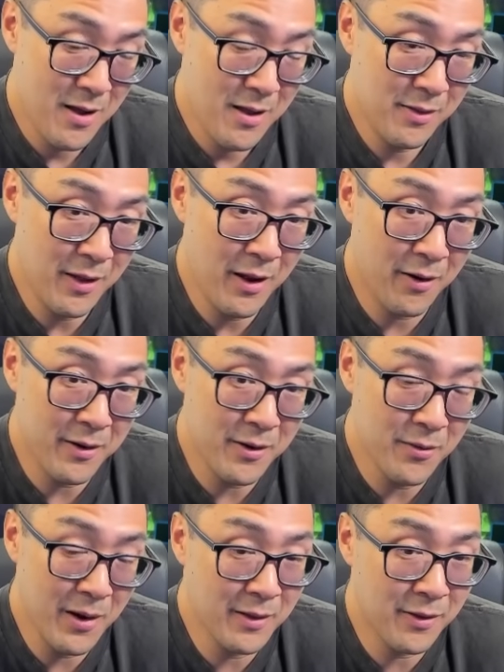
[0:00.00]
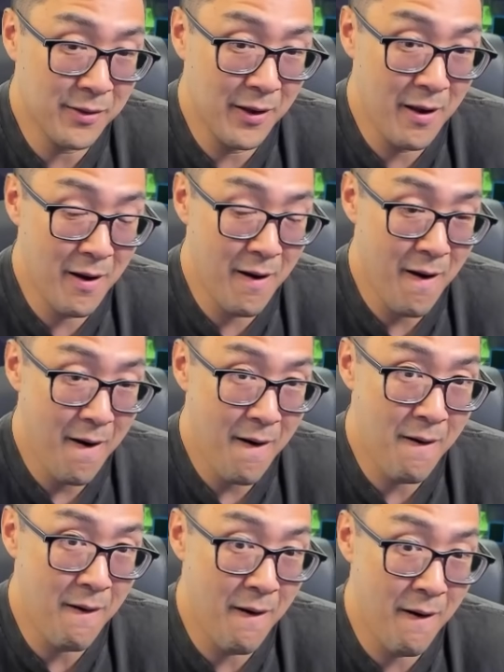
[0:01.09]
They are doing the thing.
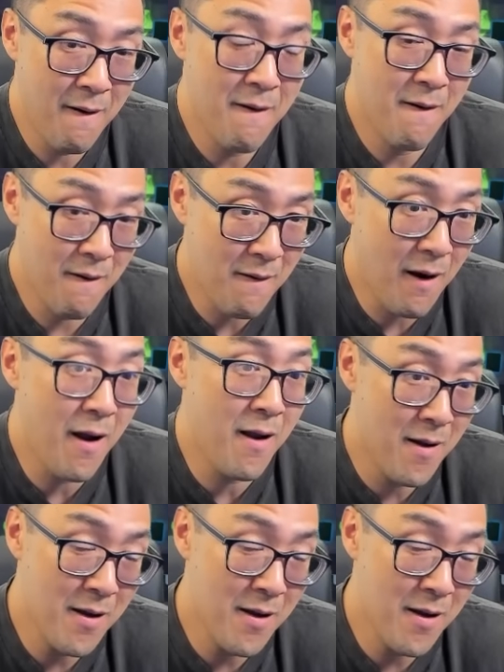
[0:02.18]
Okay. Okay.